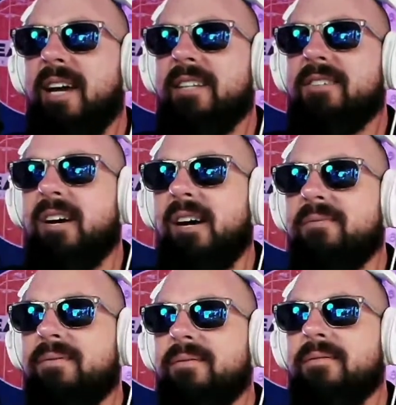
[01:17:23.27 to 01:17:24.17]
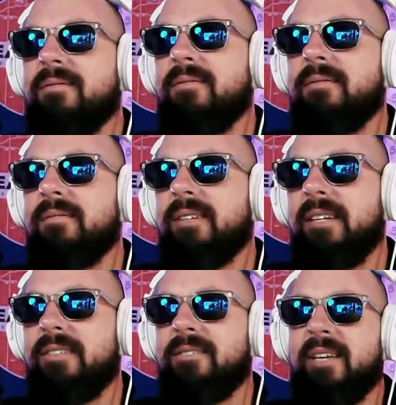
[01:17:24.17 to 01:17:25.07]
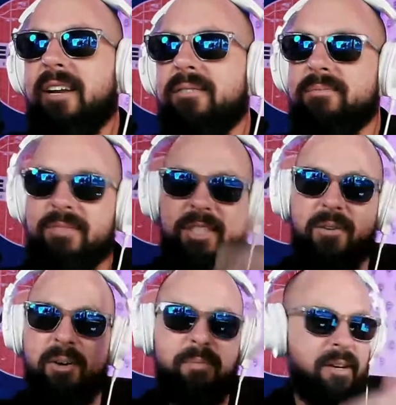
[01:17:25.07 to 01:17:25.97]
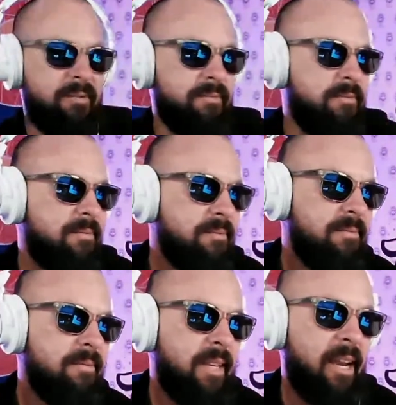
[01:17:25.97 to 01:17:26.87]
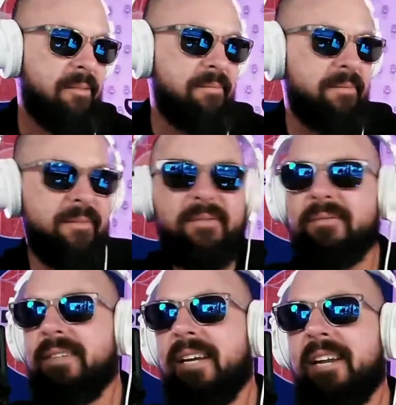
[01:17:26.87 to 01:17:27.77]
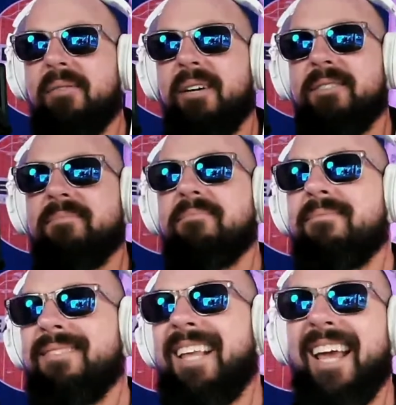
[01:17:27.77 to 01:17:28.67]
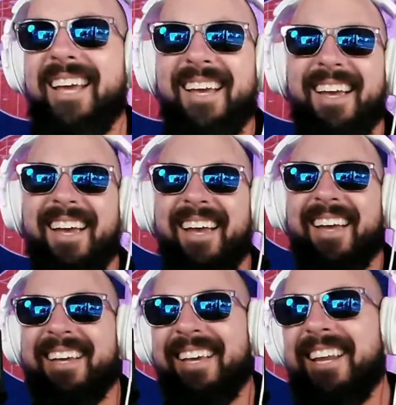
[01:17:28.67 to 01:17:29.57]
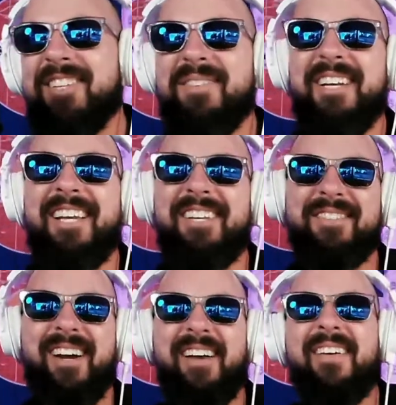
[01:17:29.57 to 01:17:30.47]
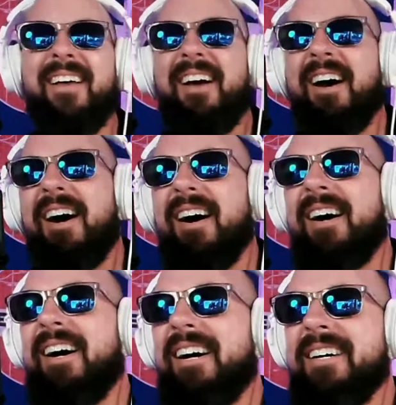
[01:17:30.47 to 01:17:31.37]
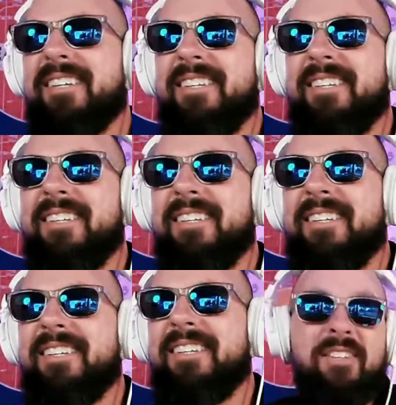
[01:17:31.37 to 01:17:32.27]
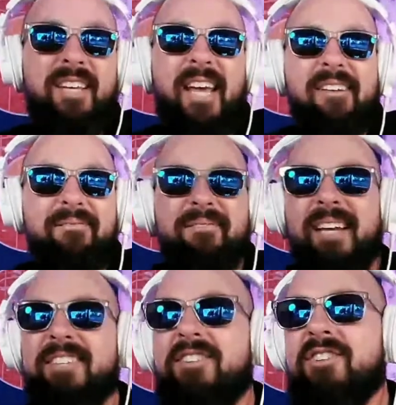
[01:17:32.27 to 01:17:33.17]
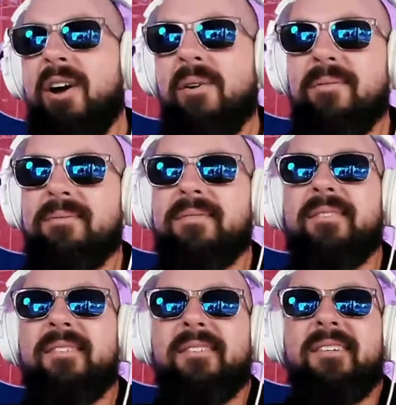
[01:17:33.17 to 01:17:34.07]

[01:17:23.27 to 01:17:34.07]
turn the chats off because they don't show up on. Yeah. Anyways, it is what it is, right? That's it. That's the show.